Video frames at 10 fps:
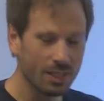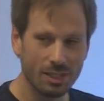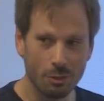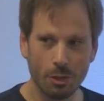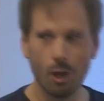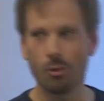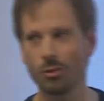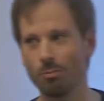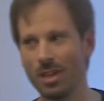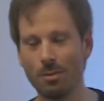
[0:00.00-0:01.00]
Who knows?
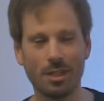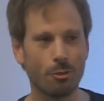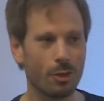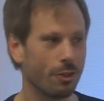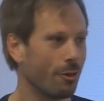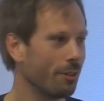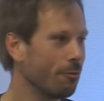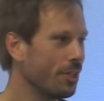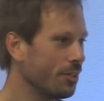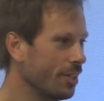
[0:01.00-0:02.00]
Maybe you want to run
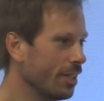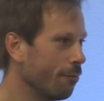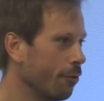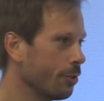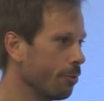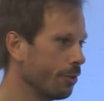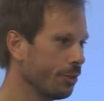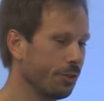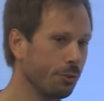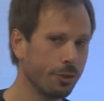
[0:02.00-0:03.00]
Reason in a first-person
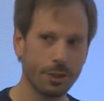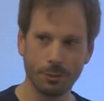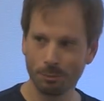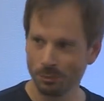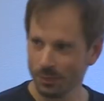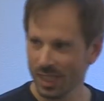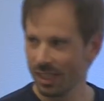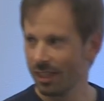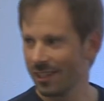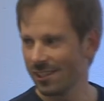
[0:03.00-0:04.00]
shooter
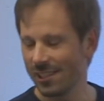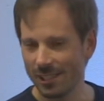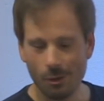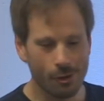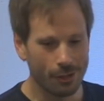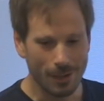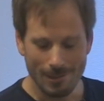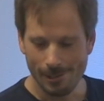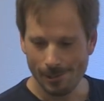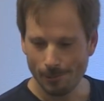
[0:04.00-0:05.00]
uh, or,
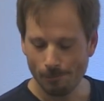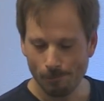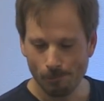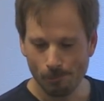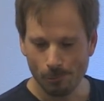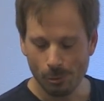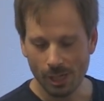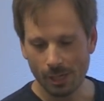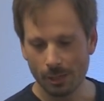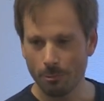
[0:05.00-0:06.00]
um,
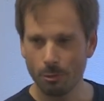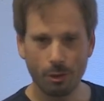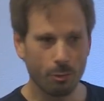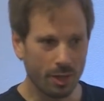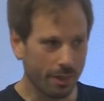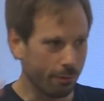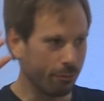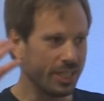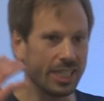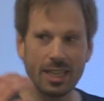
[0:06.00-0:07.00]
well, uh, or with
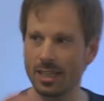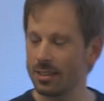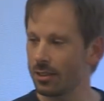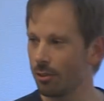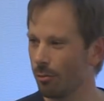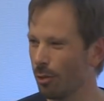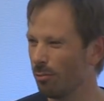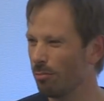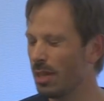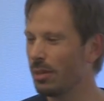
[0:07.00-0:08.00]
3D glasses, or more,
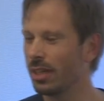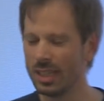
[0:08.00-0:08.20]
maybe